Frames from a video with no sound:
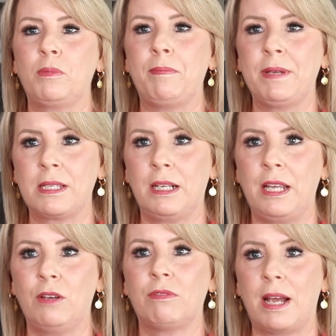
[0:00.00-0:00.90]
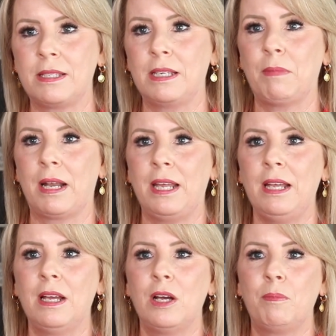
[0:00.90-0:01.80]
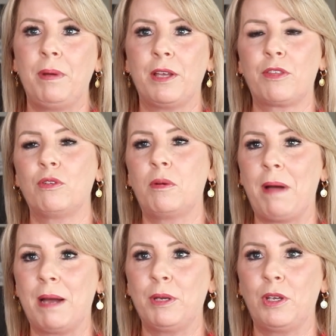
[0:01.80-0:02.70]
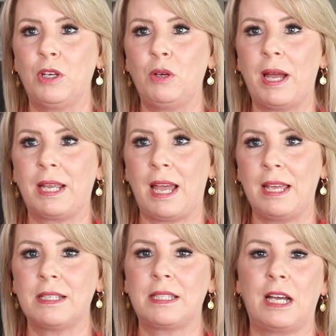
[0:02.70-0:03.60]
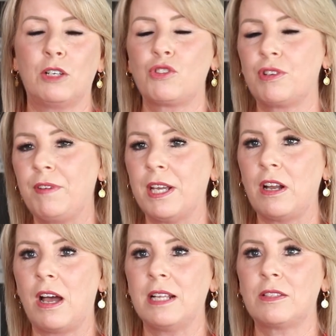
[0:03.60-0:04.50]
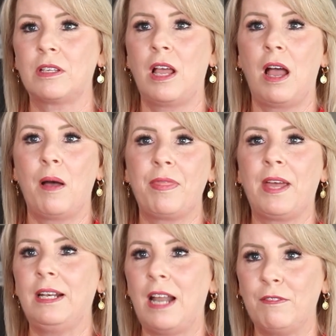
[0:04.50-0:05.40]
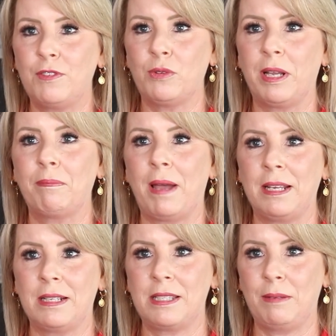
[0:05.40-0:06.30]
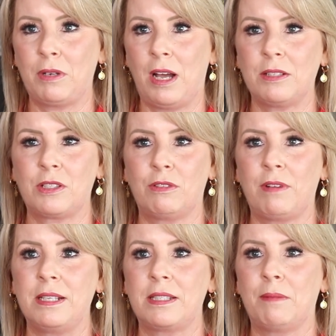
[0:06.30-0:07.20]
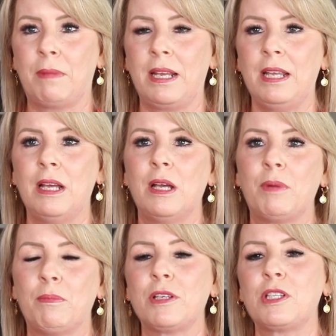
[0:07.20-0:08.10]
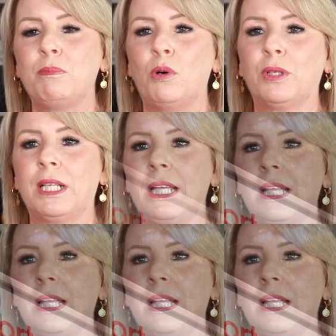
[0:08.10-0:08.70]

will be busily raising money, be it through a barbecue, a cake sale, trivia nights. They love doing paint and sip nights to raise that money. But most importantly,